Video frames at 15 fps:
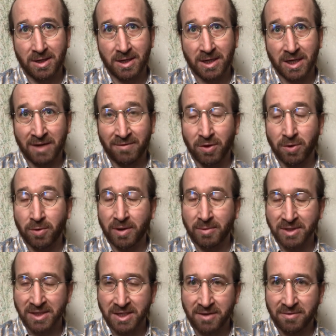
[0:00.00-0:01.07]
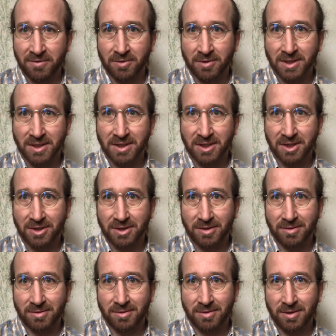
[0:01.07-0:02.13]
And even though that was a difficult decision,
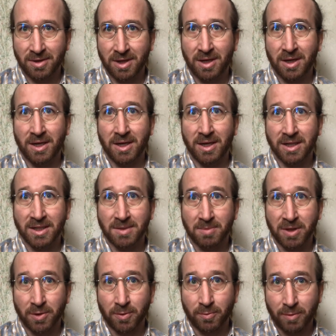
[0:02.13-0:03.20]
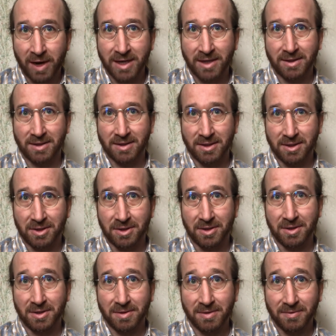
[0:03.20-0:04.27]
it's been the right
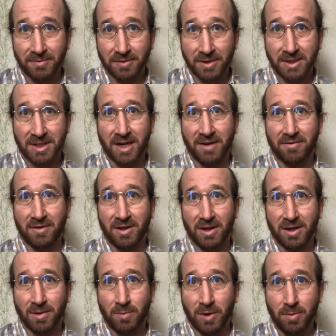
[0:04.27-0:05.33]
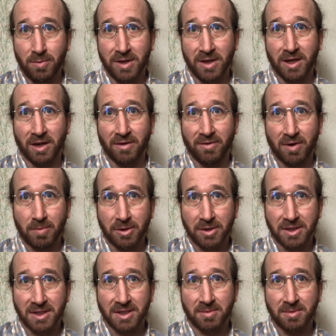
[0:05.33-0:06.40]
decision for the safety and well-being of our
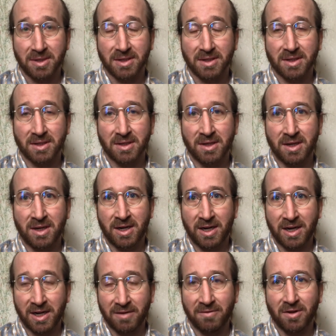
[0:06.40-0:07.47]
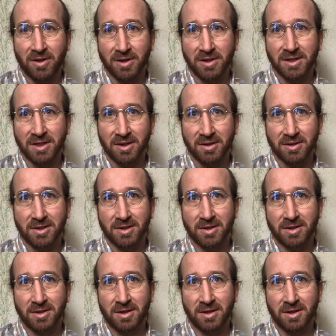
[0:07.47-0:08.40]
participants and volunteers.